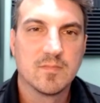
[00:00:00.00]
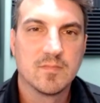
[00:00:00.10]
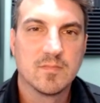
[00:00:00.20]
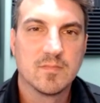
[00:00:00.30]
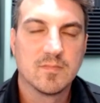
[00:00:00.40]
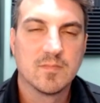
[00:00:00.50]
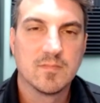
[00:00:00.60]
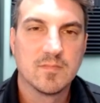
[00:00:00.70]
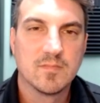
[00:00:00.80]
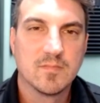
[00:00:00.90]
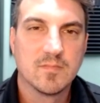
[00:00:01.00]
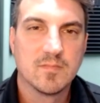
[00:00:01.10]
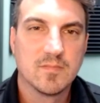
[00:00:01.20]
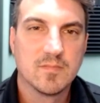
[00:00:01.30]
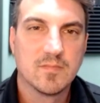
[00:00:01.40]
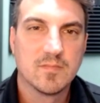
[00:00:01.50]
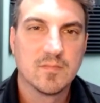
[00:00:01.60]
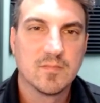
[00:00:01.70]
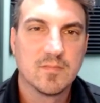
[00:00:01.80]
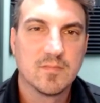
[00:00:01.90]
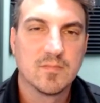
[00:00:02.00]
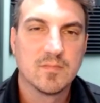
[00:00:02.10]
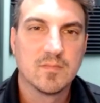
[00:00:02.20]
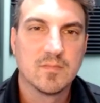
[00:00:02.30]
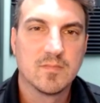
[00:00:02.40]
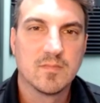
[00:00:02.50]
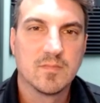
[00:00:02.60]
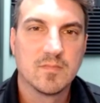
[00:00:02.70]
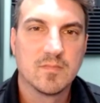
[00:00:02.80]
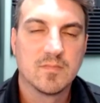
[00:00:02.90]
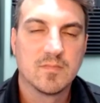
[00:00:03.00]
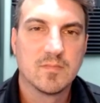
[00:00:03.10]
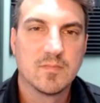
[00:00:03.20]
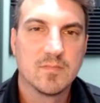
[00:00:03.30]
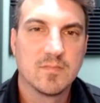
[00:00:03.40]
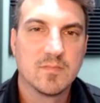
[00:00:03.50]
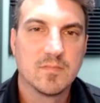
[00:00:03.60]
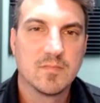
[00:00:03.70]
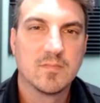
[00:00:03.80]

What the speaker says: The person shown says nothing.